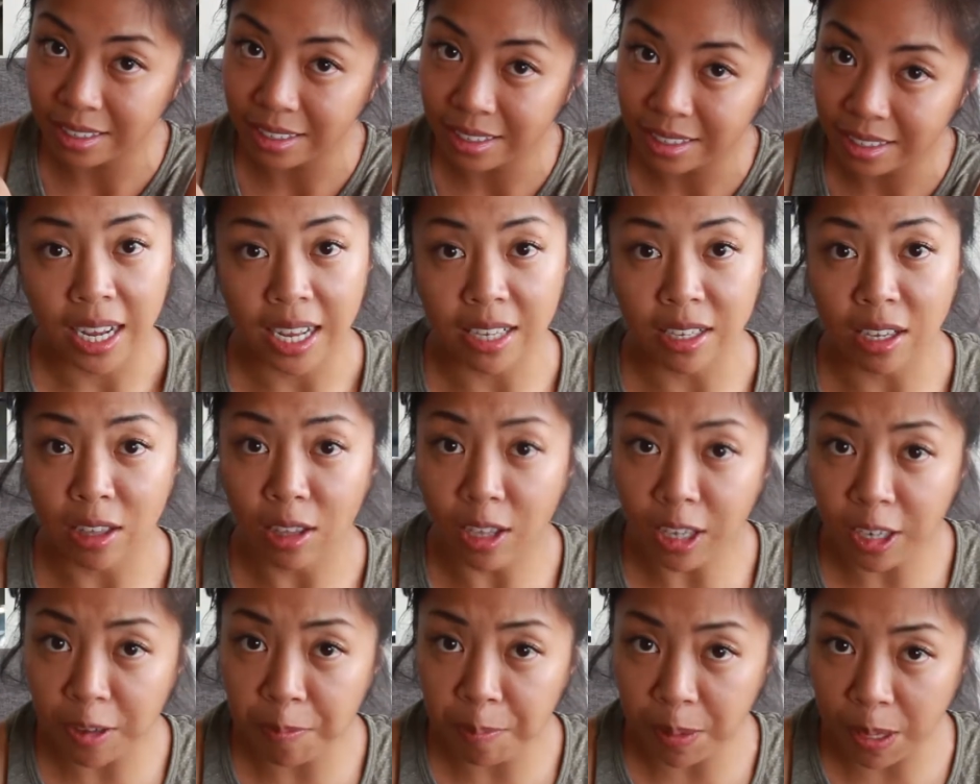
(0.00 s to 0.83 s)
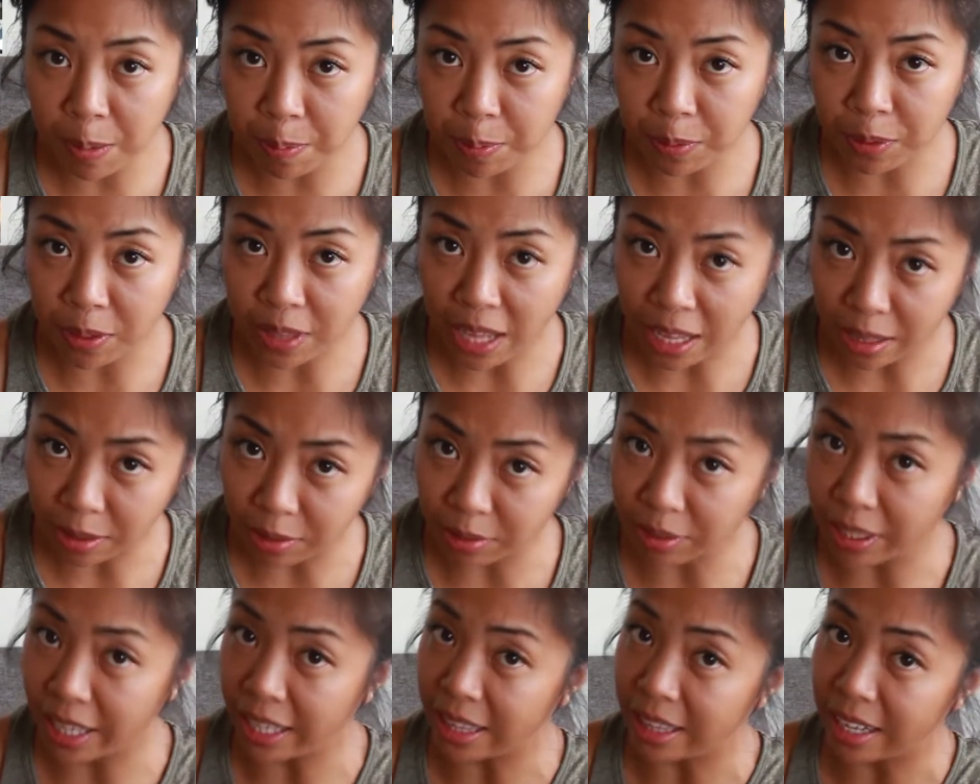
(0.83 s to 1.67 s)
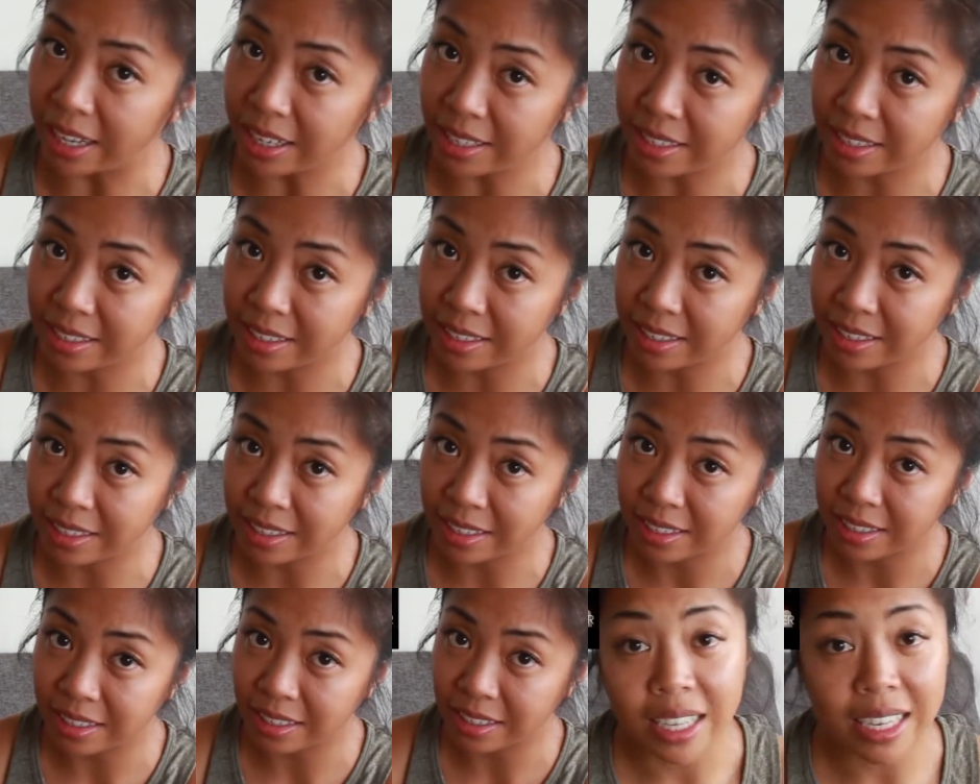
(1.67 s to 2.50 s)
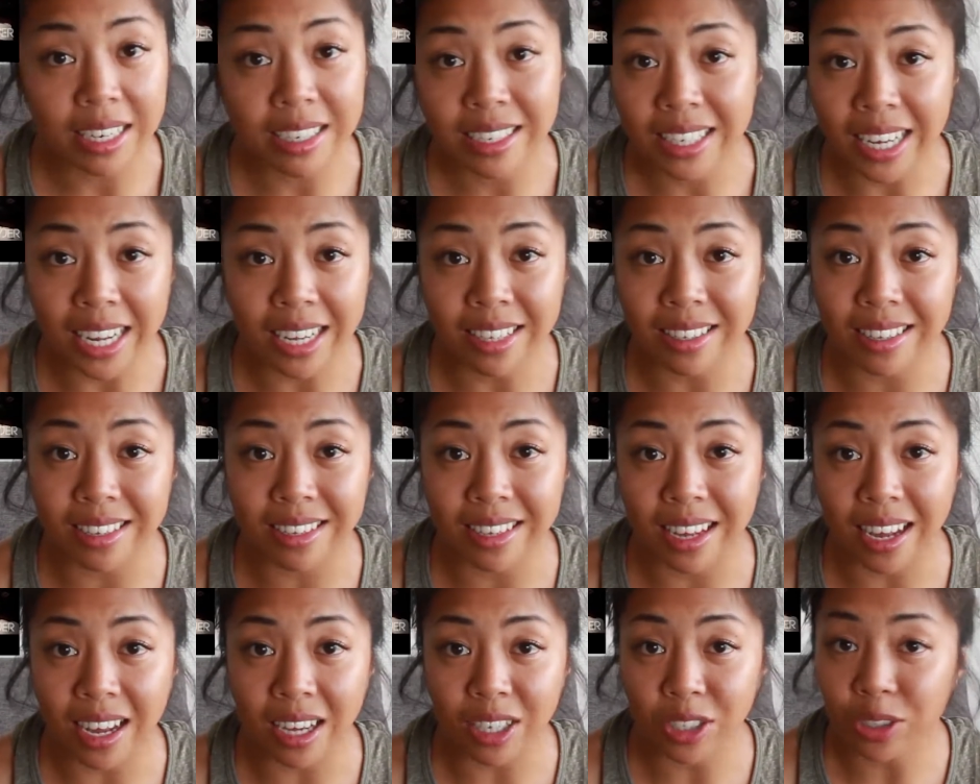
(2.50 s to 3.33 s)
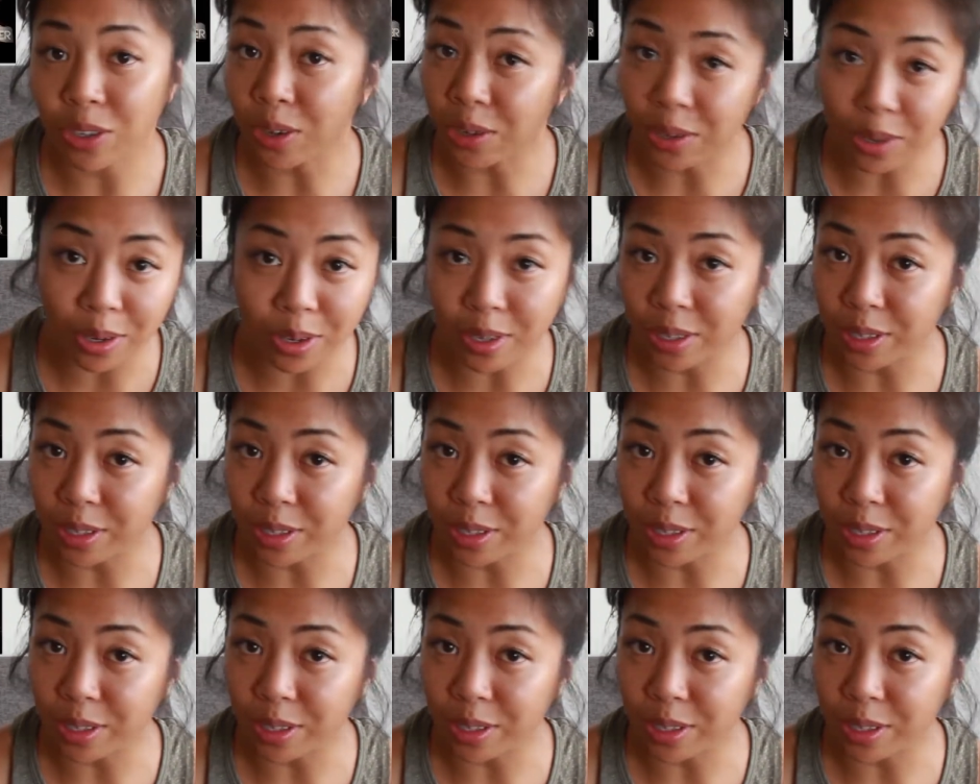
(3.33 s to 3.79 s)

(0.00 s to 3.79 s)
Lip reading: has a lot of people that look like this, then chances are you're not